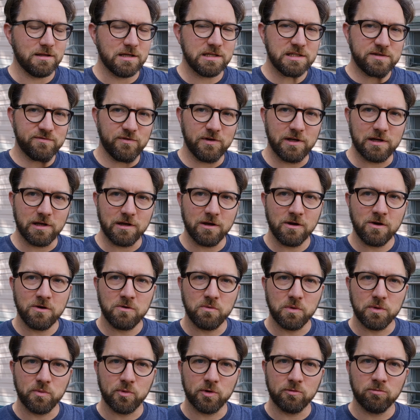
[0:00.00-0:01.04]
this video
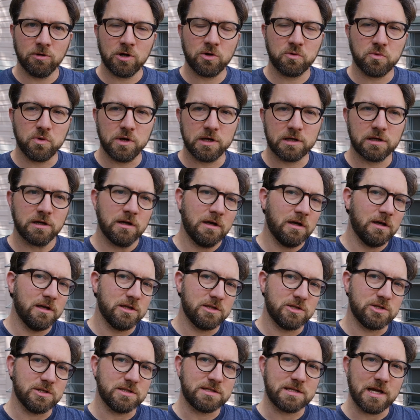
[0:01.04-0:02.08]
we would real quick
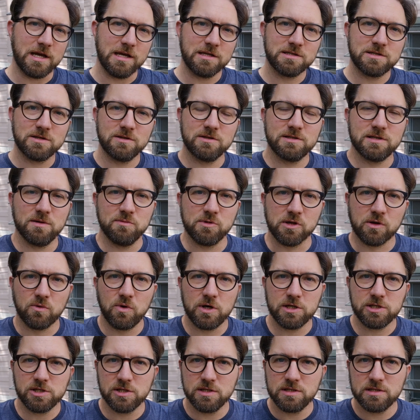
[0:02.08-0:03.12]
just answer some of the
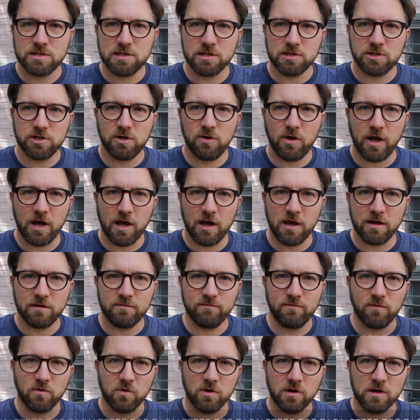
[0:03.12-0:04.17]
questions that you had
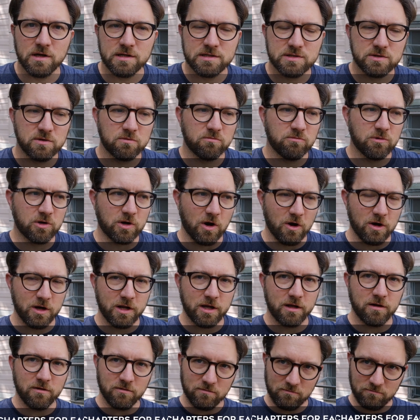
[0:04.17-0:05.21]
for us
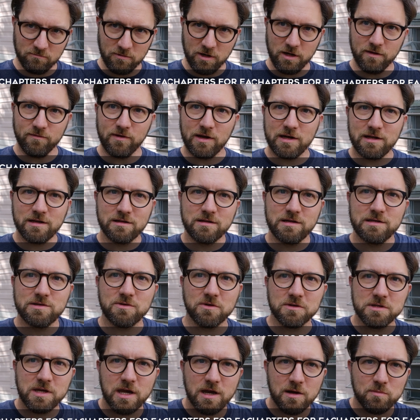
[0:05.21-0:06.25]
regarding renovating these
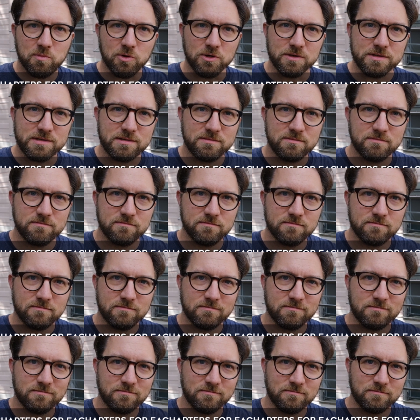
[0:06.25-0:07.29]
old campers.
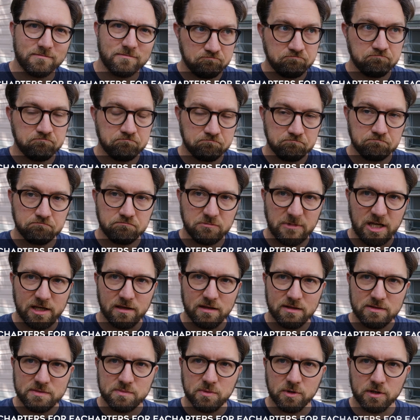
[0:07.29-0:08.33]
Yeah,
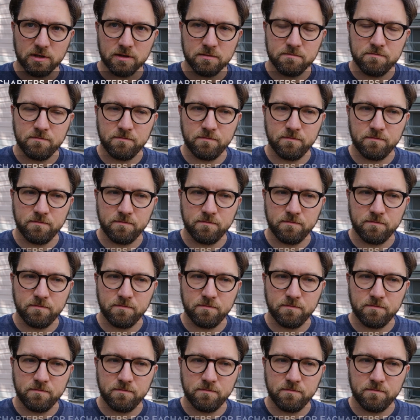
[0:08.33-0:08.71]
that's pretty good.